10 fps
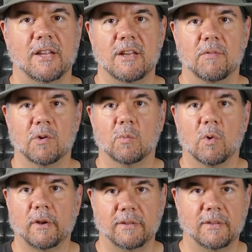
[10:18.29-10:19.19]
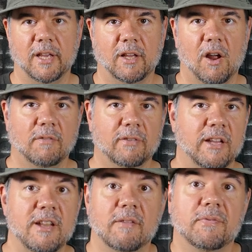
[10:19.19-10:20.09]
I never wanted to take it off.
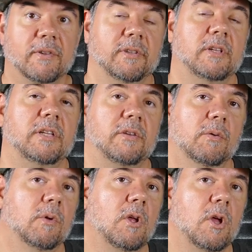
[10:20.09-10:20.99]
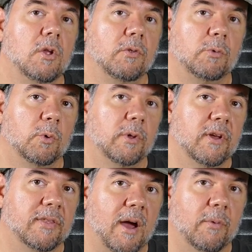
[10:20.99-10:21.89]
I never felt the need to. So I
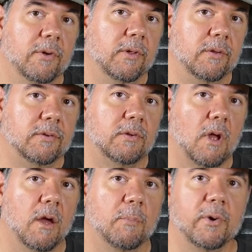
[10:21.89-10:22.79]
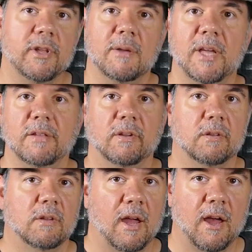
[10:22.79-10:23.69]
thought that was uh, pretty
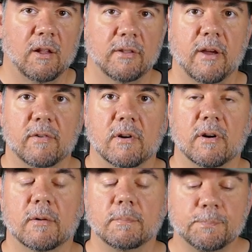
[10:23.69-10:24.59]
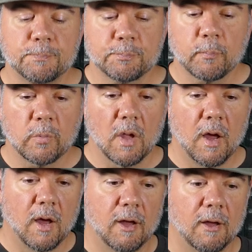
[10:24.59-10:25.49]
amazing. I'll never.
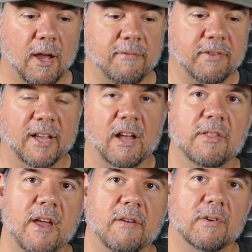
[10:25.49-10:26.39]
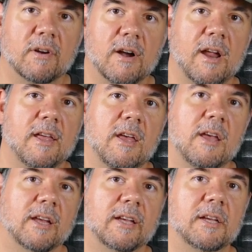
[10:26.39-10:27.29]
Uh, I feel like I'll never
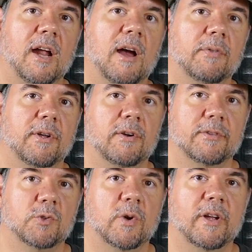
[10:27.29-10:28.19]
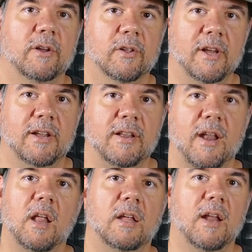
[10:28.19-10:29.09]
get out there on the trail
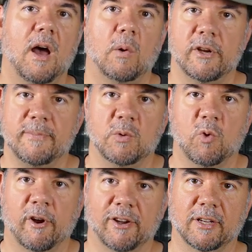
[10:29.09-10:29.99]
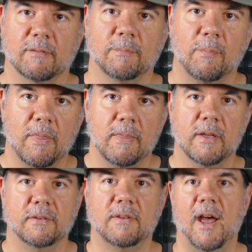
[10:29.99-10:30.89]
and, and not want to be wearing
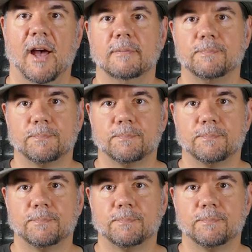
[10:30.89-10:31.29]
this hat.